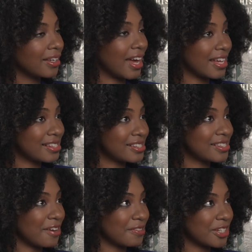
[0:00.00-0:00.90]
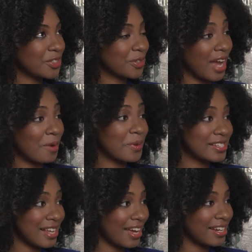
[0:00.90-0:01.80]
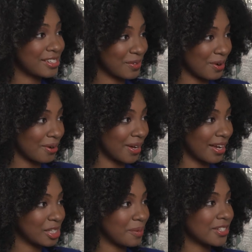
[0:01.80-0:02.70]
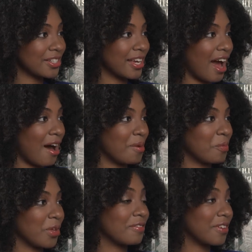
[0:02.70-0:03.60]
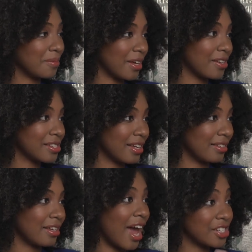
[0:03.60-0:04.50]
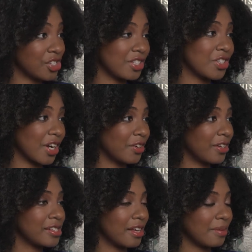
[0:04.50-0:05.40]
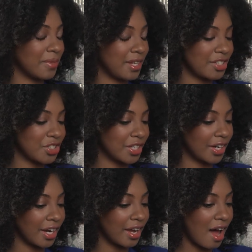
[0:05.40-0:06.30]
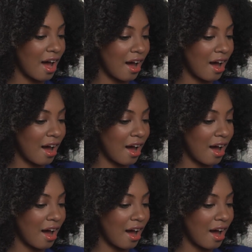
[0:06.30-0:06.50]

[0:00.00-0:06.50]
Yeah, it's definitely true. I would say it is growing, especially with females in general in engineering.